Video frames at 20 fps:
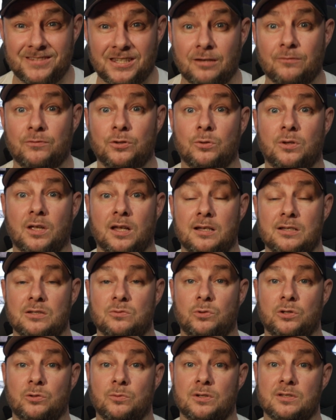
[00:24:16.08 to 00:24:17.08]
give you
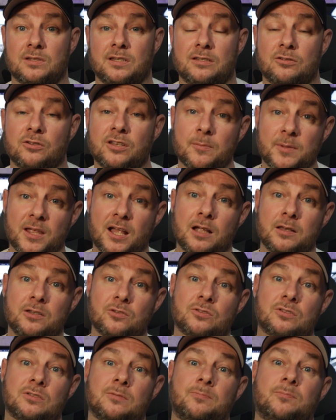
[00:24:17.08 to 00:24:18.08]
guys what you want to see. So get behind
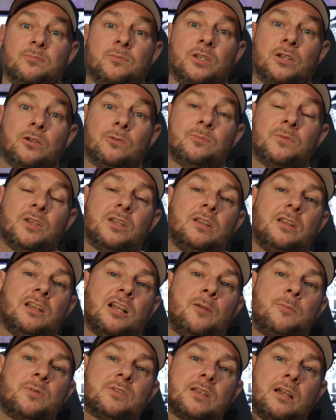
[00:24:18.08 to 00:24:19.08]
us, you know,
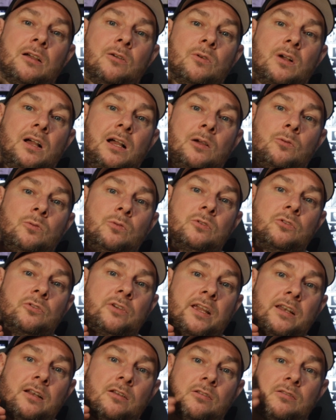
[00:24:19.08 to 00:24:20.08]
help us out. I will
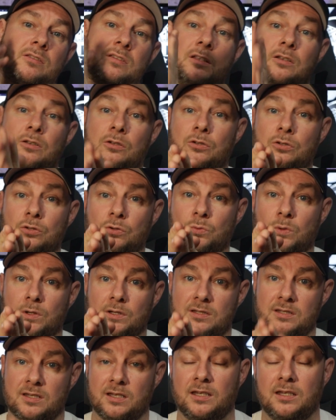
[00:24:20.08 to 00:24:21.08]
create the content you
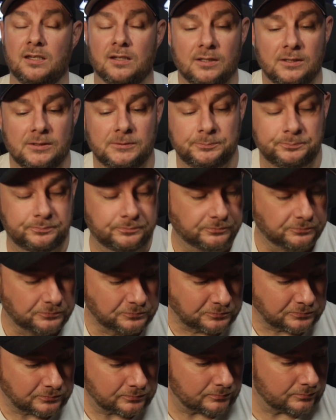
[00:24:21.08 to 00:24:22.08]
want to see.
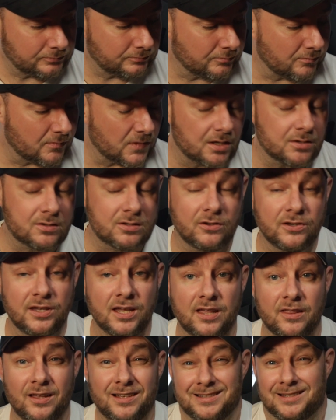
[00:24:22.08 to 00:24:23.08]
So
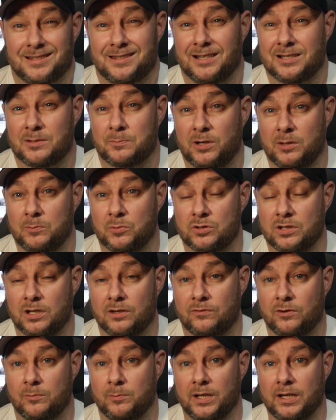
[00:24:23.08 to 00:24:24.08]
yeah, that's pretty much
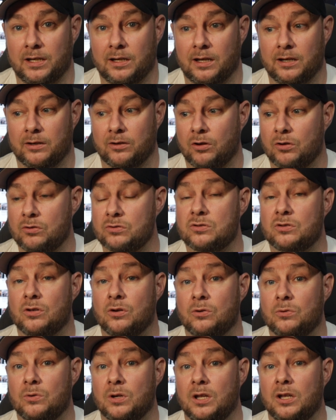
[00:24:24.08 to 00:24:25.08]
it from me. And
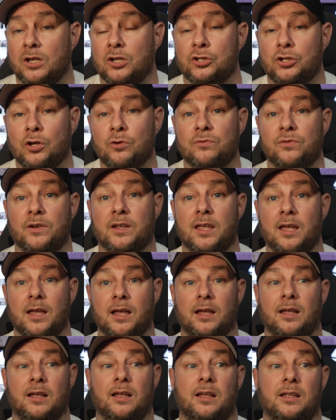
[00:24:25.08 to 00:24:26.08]
also, don't
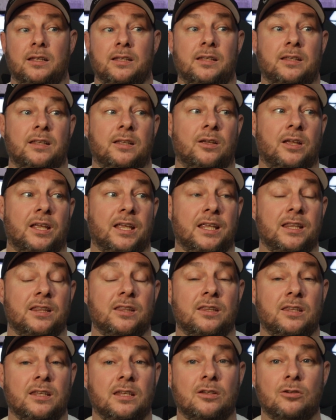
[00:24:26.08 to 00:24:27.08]
forget,
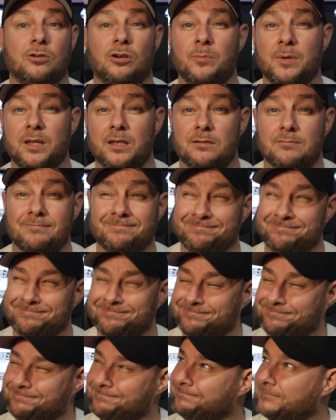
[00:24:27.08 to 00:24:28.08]
in the coming,
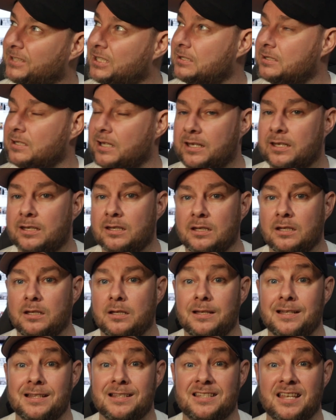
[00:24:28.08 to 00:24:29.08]
let's say,
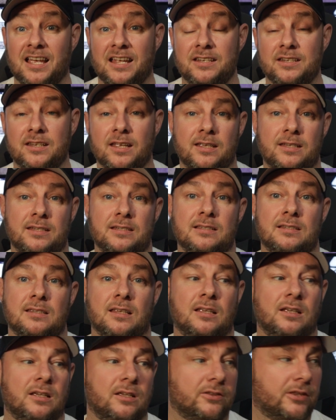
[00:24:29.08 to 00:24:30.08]
10 days,
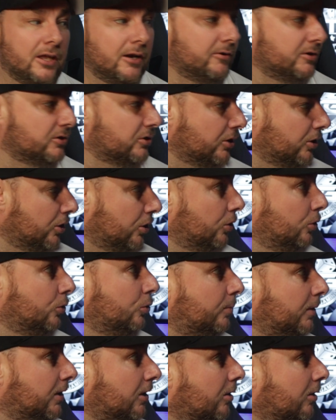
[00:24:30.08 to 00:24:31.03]
there is an Uber